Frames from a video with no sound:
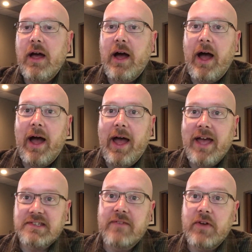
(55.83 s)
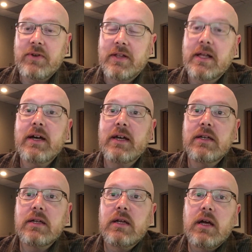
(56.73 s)
as I found
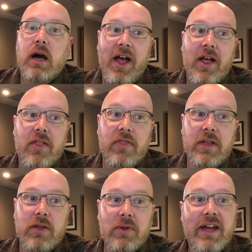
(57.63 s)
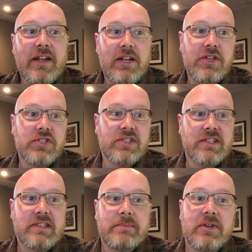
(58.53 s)
online, The United Nations
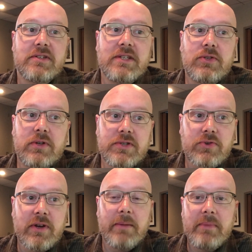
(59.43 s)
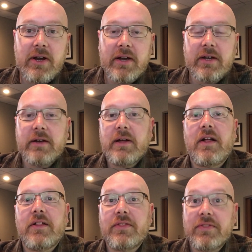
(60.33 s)
Conspiracy to Destroy America.
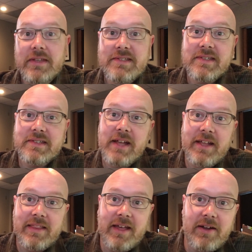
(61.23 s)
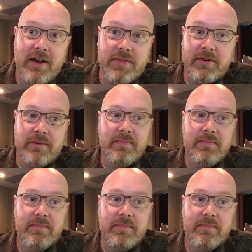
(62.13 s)
This is not that author.